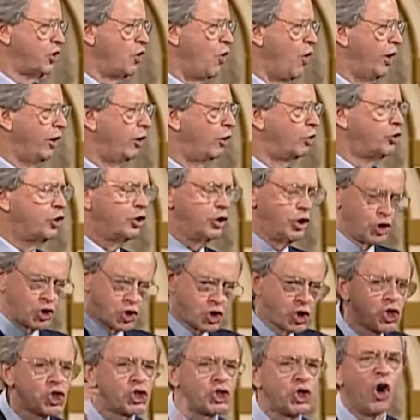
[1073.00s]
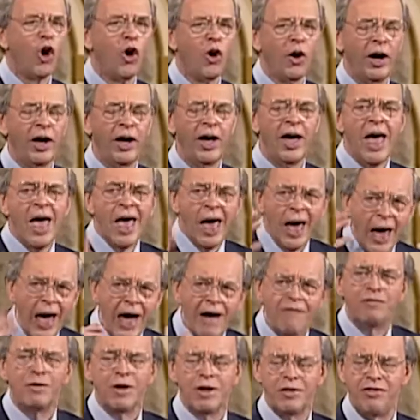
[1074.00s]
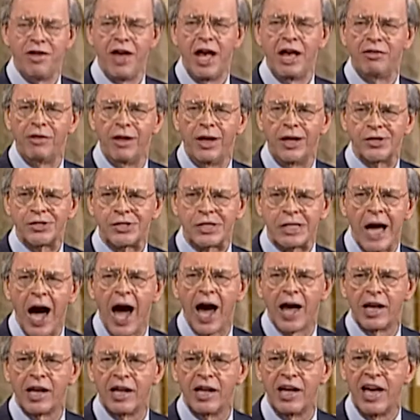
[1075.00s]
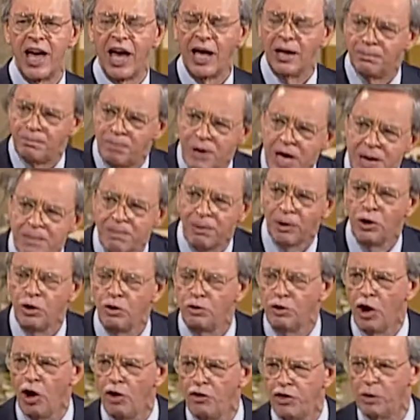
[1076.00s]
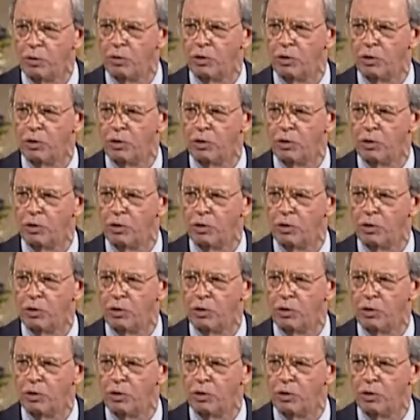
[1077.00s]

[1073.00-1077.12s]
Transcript: going on to destroy everything that is godly, and people who know the